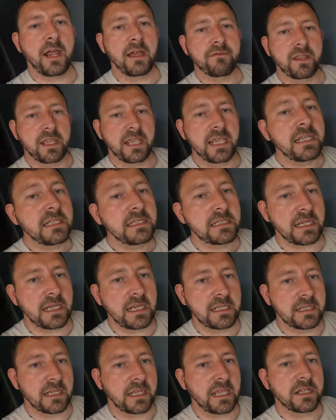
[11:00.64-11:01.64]
have a heat
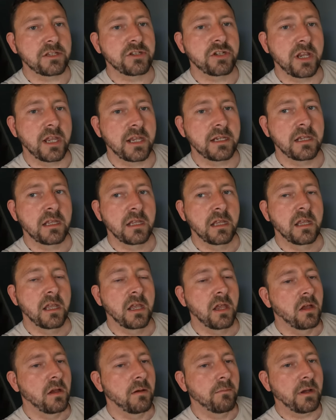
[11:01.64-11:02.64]
in the kitchen,
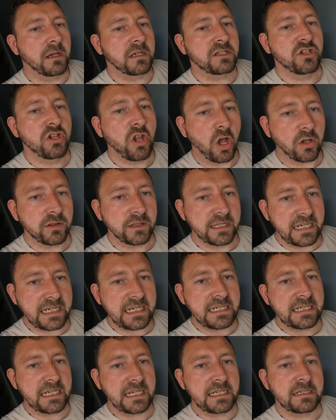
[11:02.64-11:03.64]
but it's not
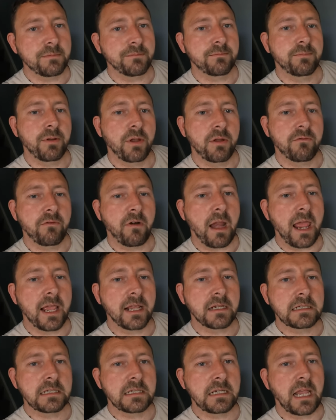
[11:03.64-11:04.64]
needed per
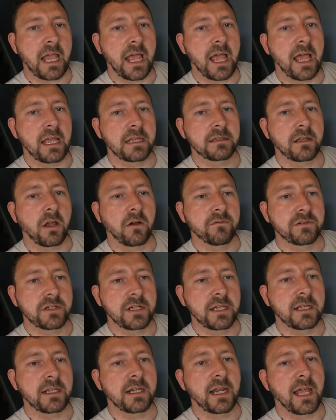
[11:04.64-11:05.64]
regs, and
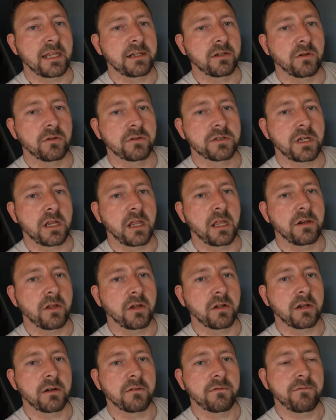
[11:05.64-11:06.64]
obviously landlords are
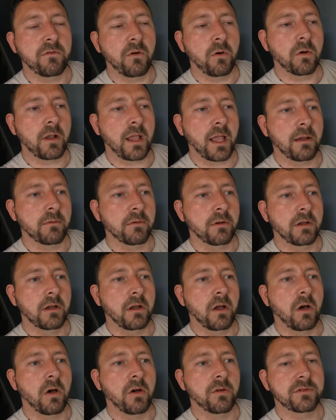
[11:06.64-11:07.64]
not going to fork out
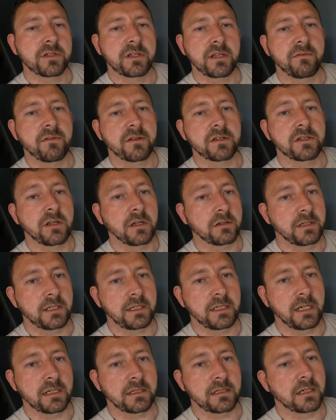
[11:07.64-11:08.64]
on stuff that's not
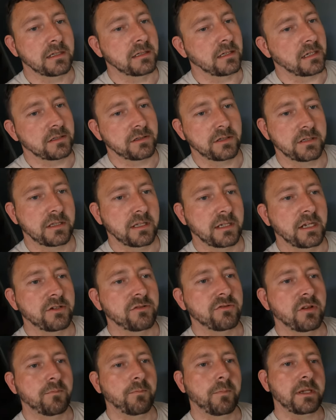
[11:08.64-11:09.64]
needed because that's just the
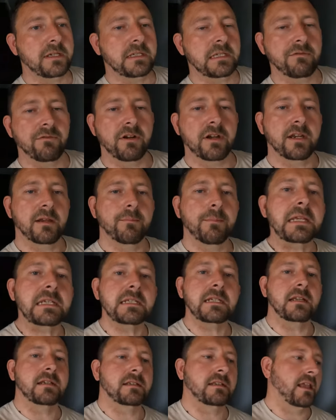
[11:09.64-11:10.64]
nature of the beast. They're running a
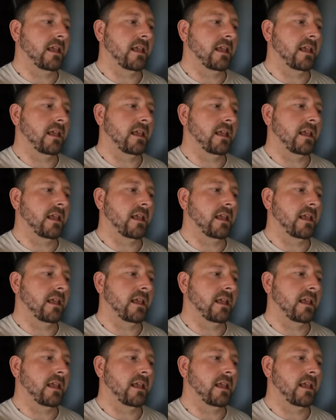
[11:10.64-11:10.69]
business